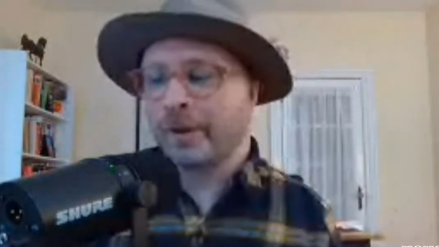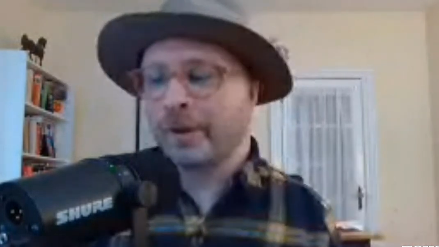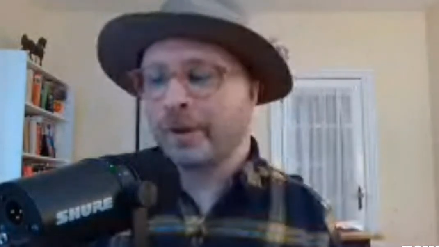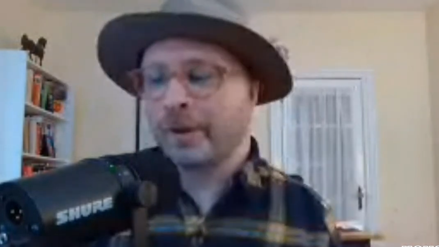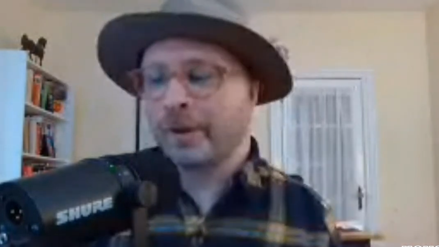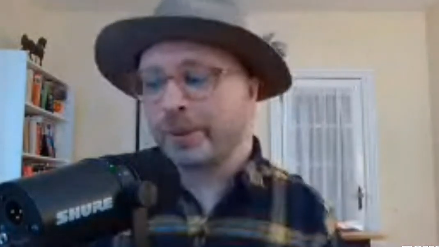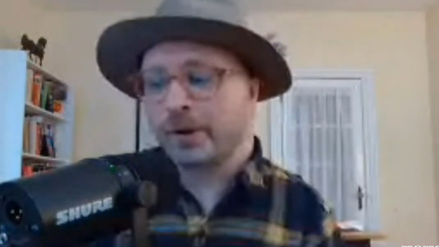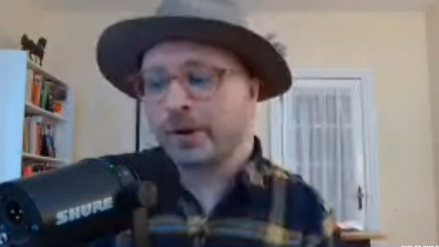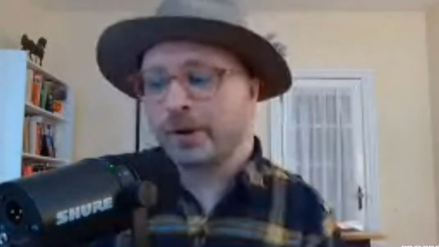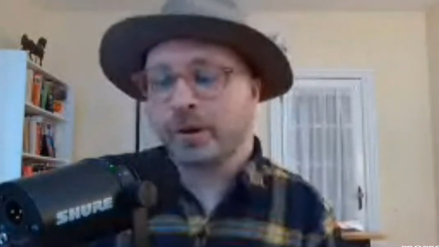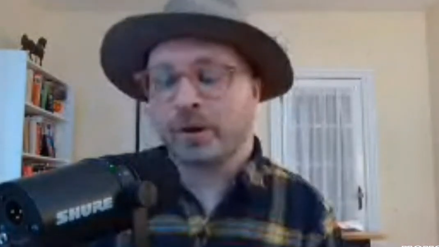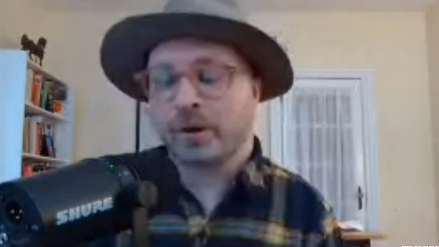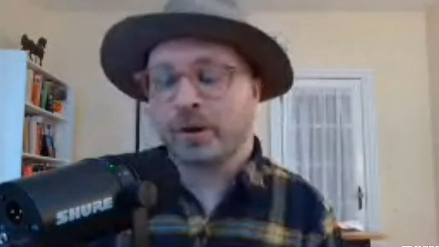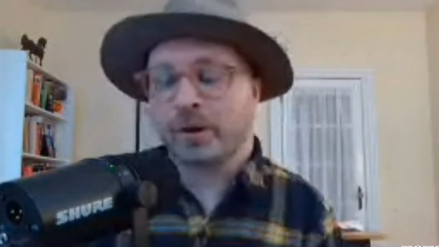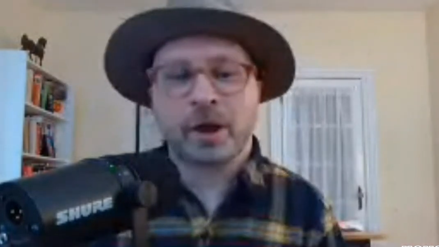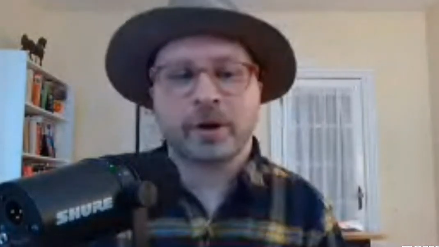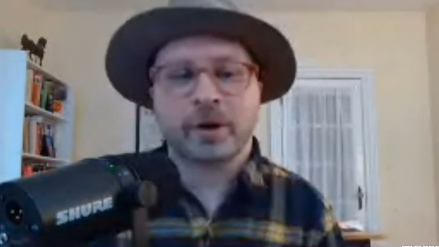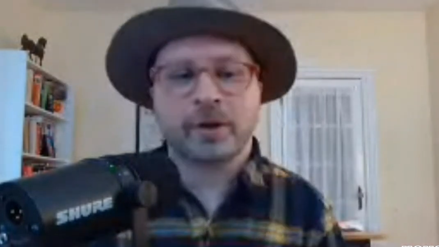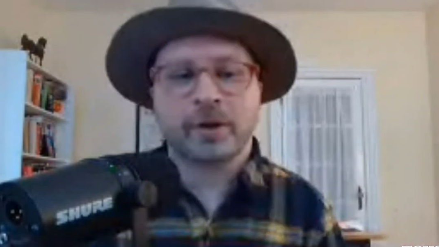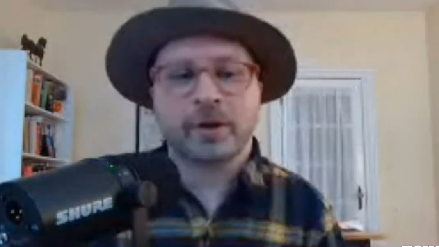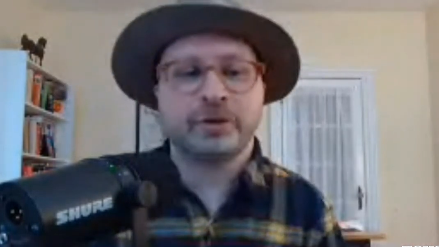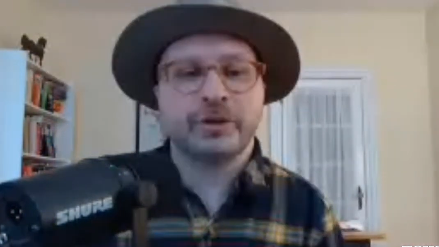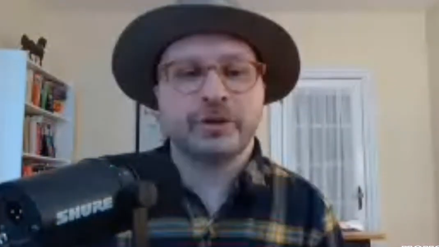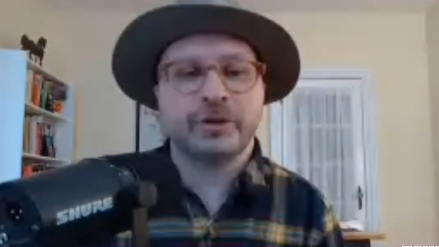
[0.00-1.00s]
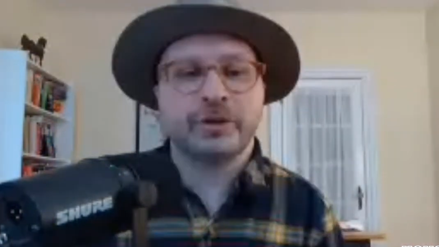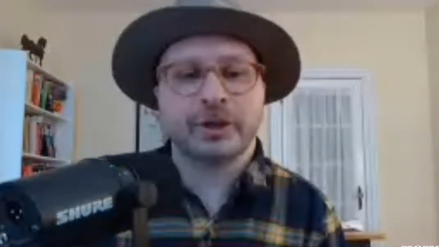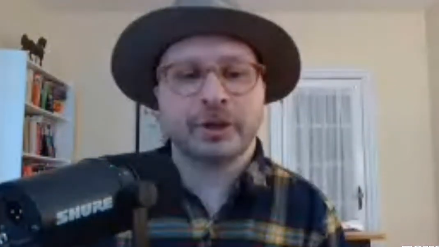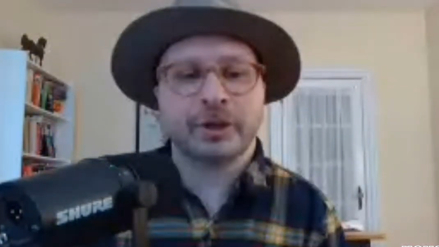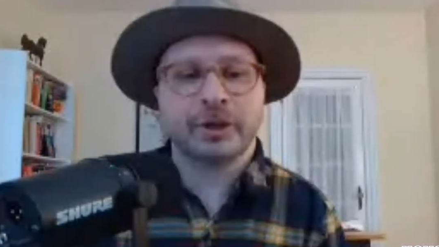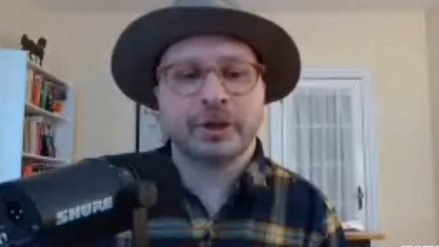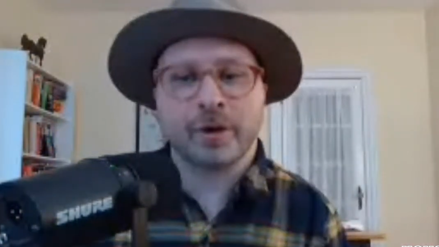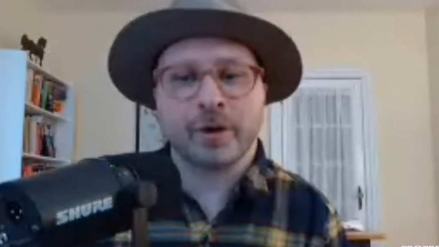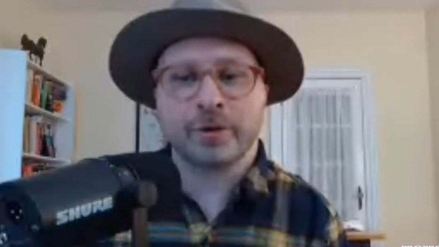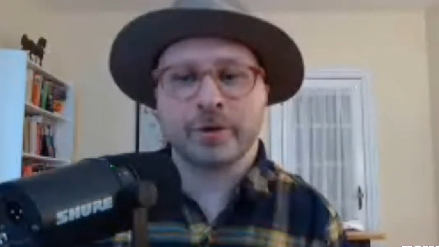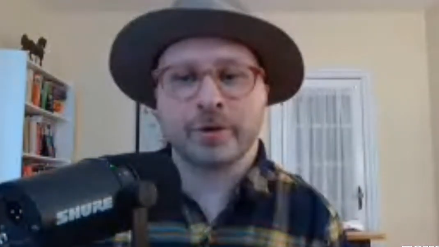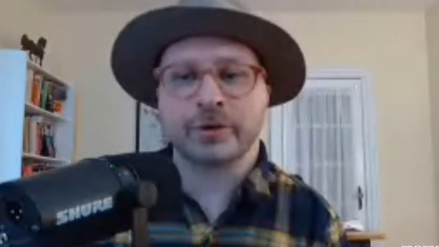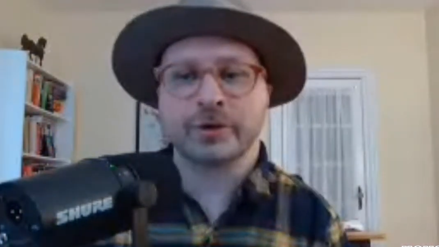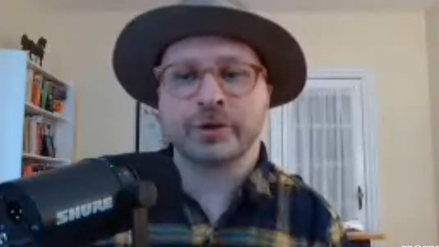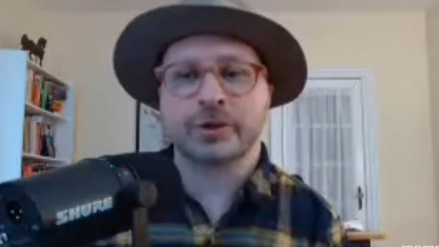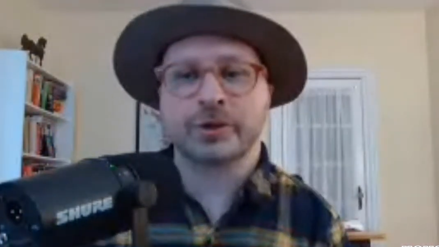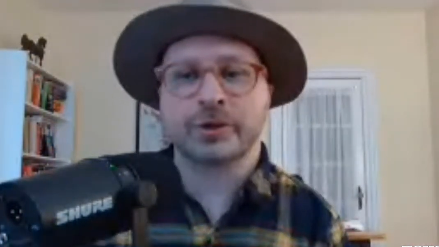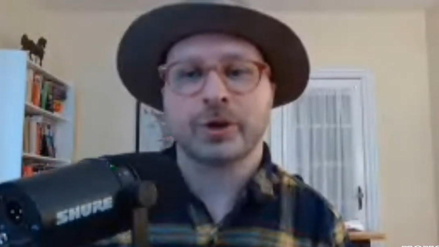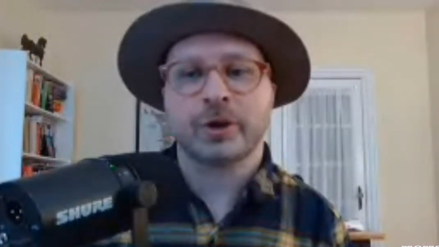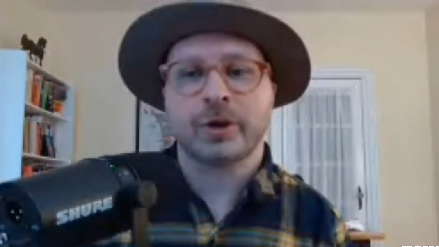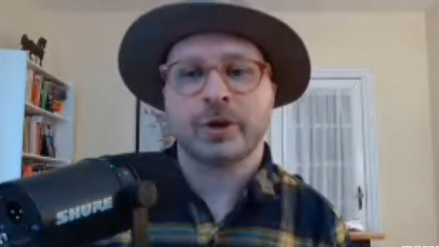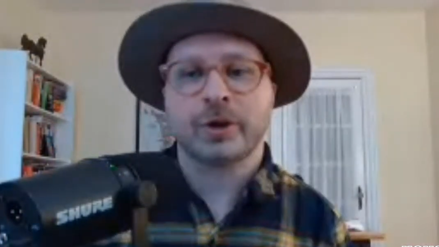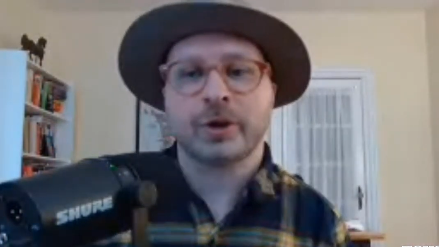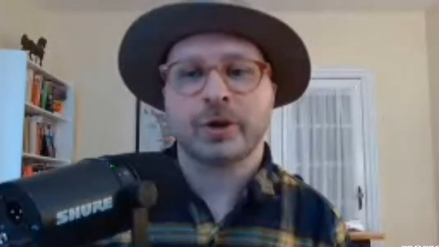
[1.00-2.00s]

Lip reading: there are a lot of CEOs